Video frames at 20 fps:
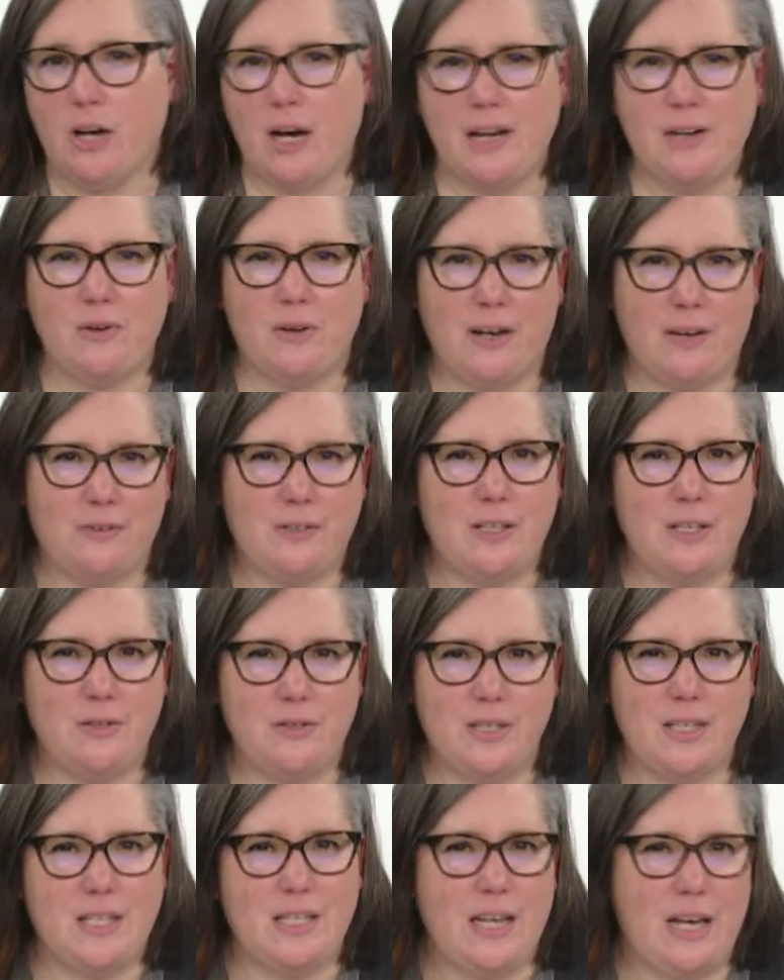I don't have to
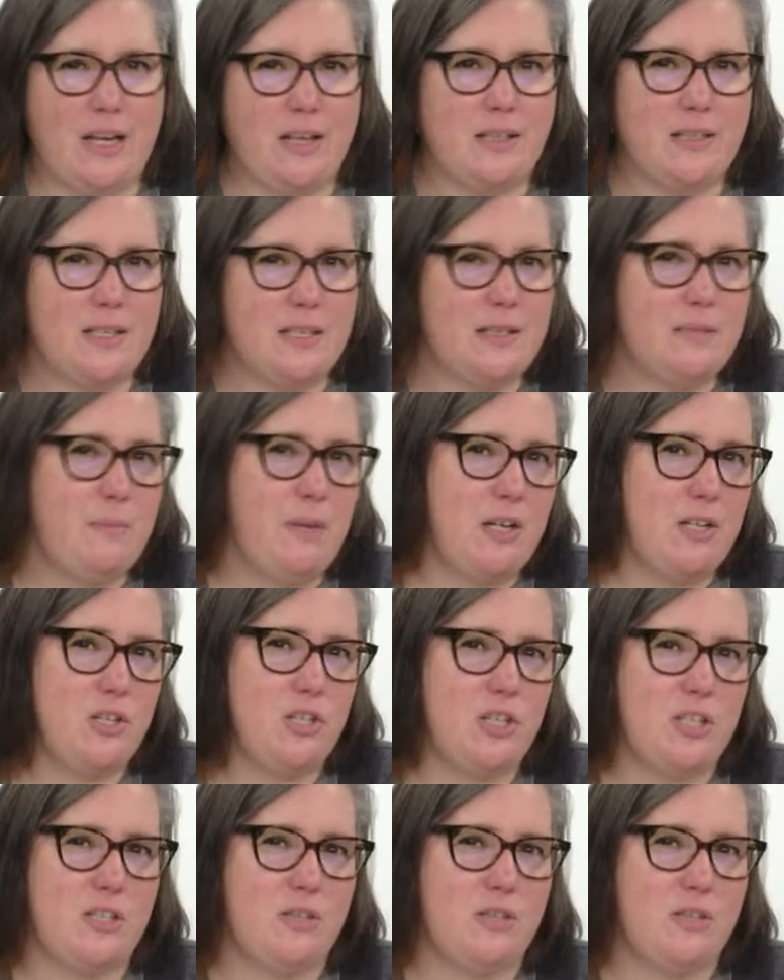use the tails as much to